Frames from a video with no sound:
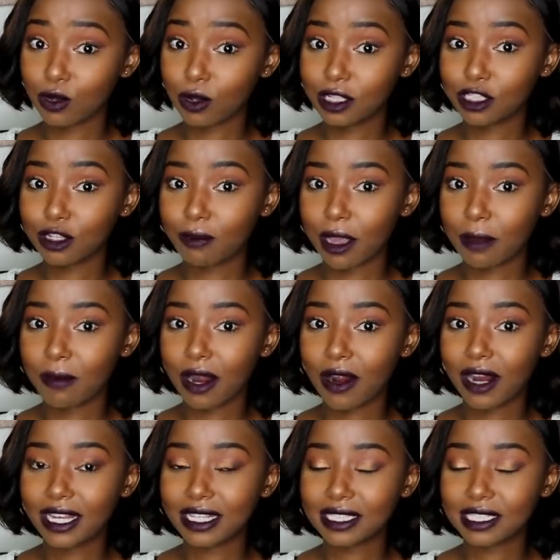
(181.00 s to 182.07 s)
also my
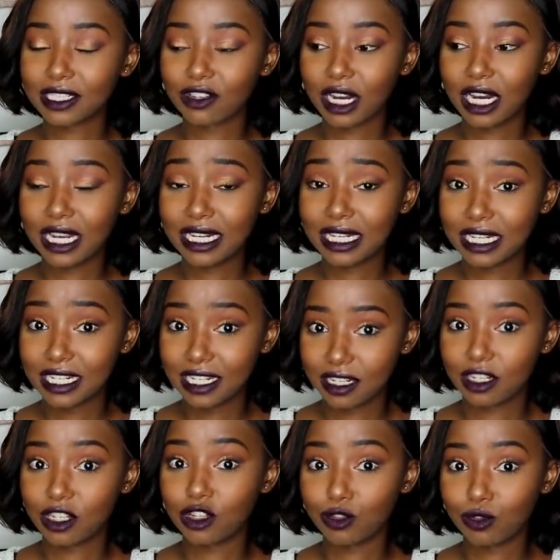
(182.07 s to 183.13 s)
parents really
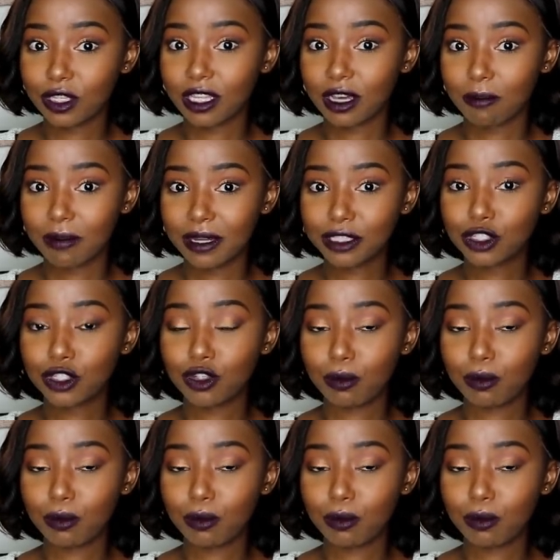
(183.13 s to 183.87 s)
did do their best